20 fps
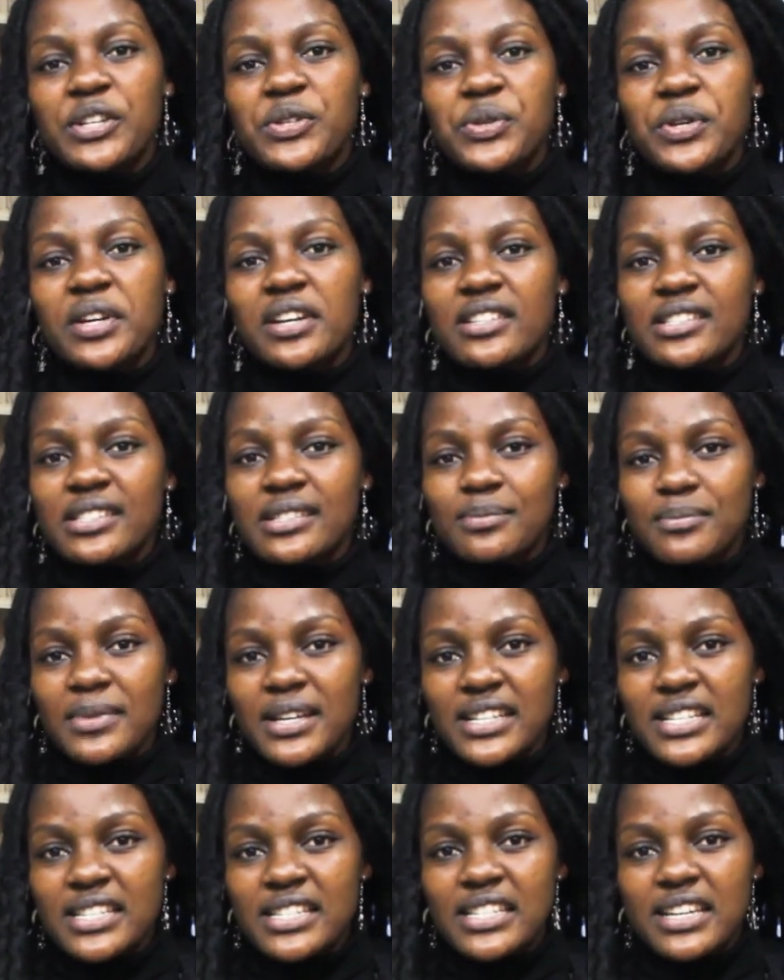So, as
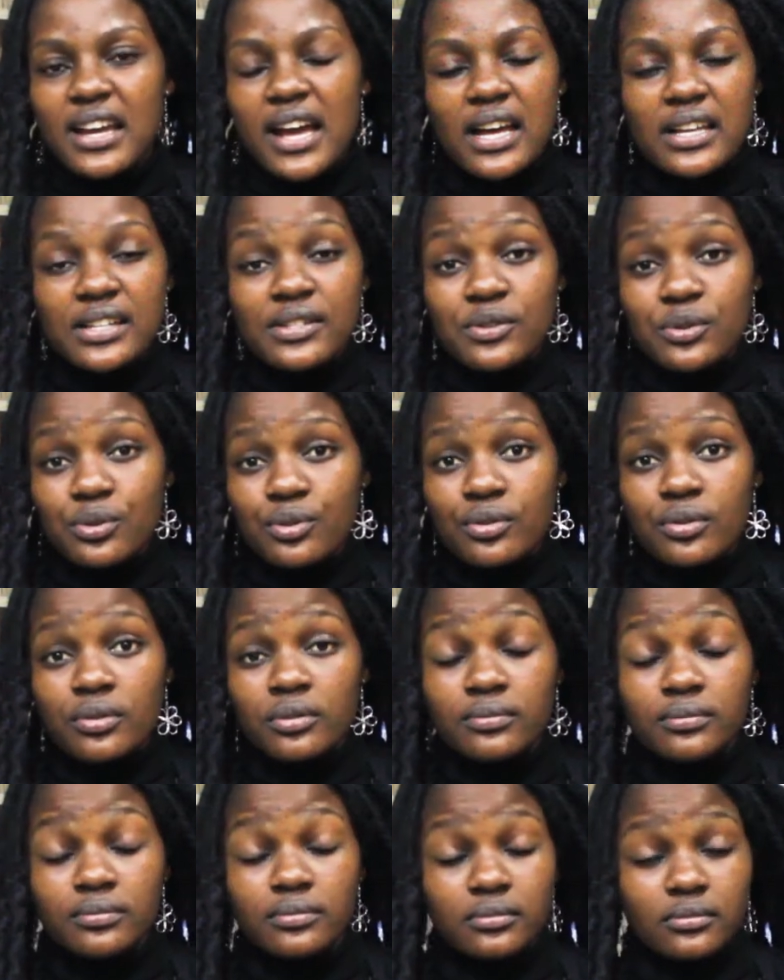much as, you
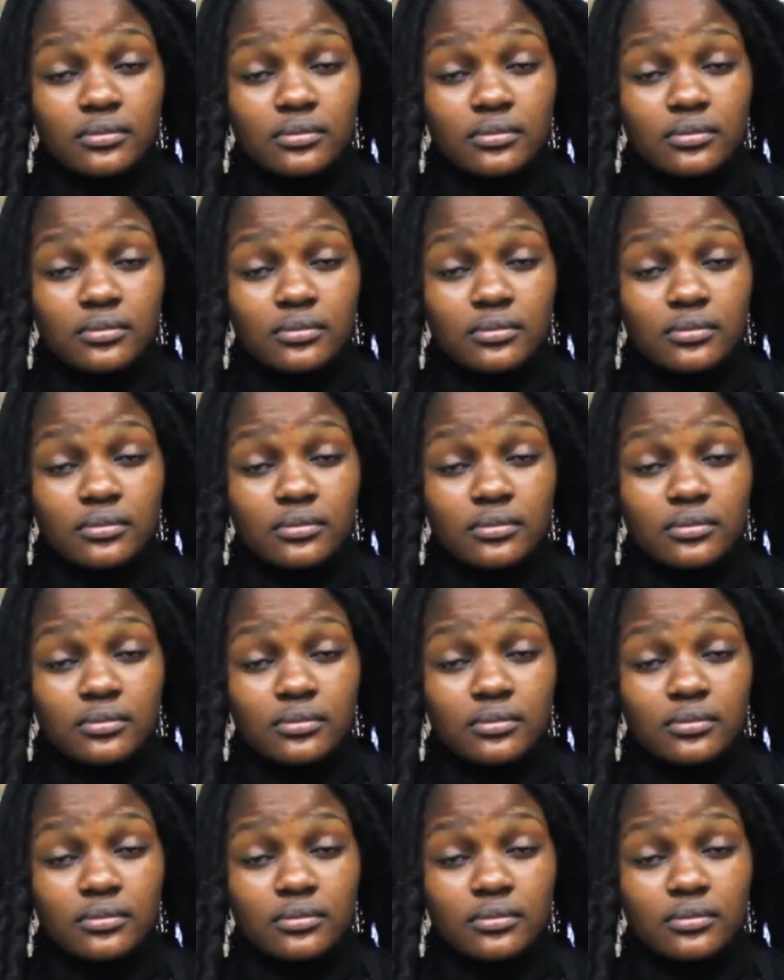know,